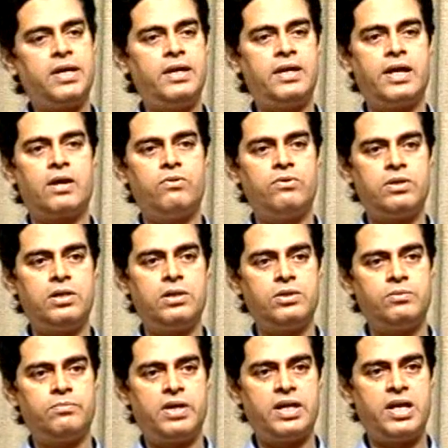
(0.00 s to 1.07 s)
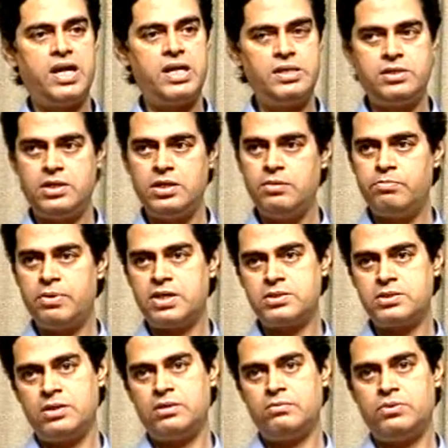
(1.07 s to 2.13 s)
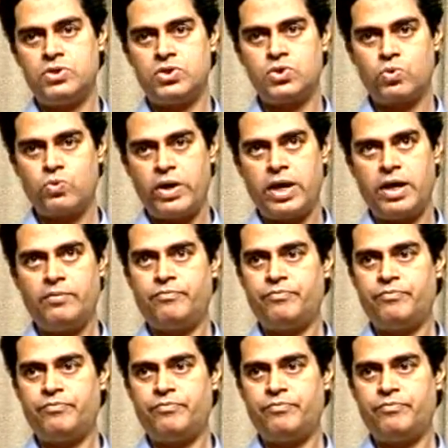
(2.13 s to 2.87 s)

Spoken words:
around 10 to the power 18 per centimeter square,